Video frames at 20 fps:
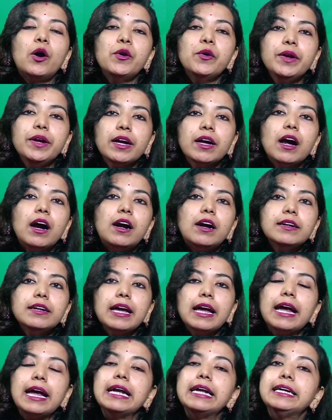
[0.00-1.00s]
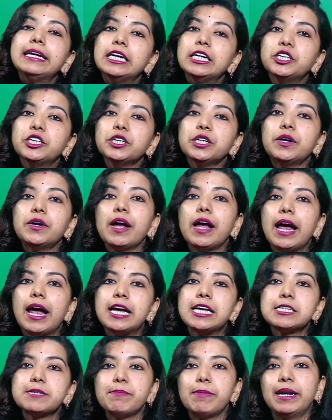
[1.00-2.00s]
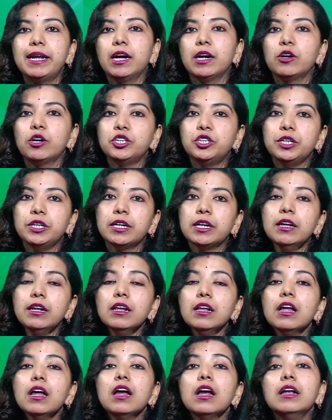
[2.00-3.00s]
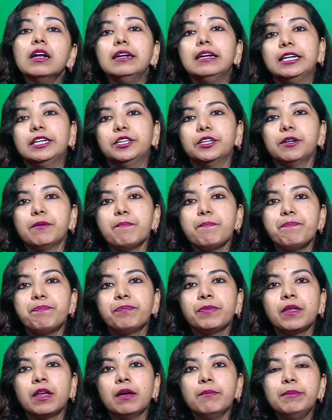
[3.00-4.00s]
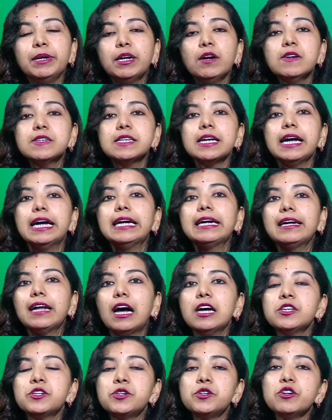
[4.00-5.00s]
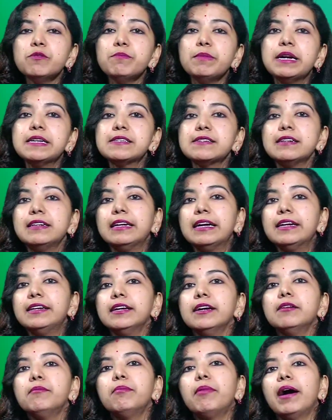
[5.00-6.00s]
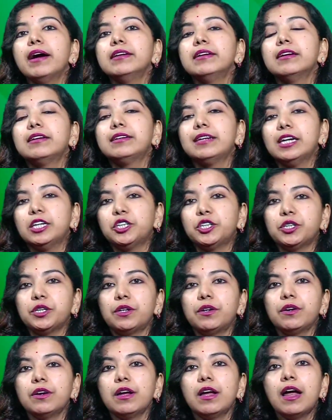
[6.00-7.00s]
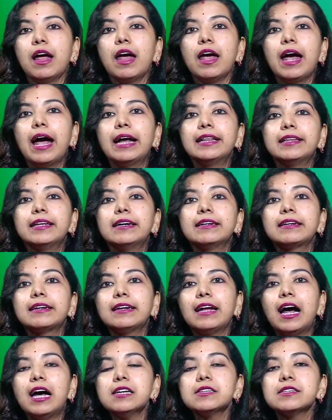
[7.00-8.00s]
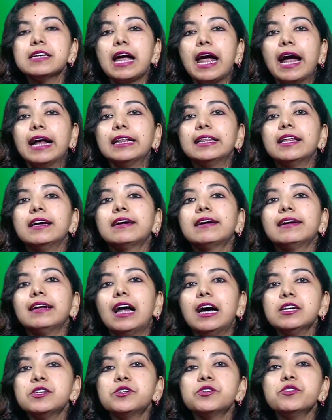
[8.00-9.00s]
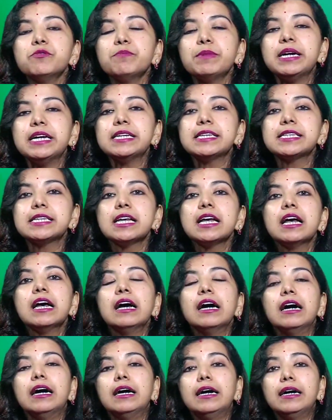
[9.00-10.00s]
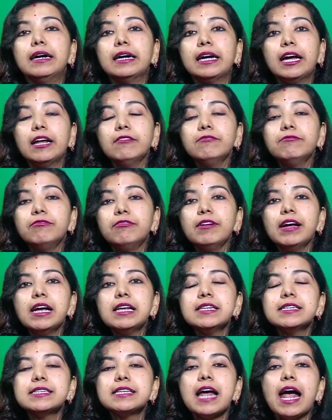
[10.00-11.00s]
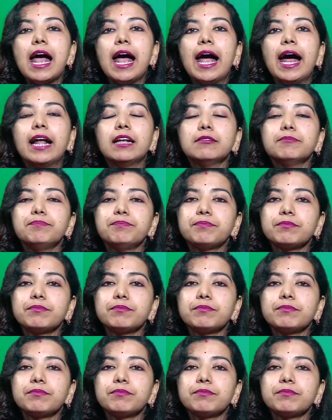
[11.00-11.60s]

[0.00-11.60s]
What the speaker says: or regard a teacher as pedagogical leader, because a classroom is led by the teacher and the classroom is influenced and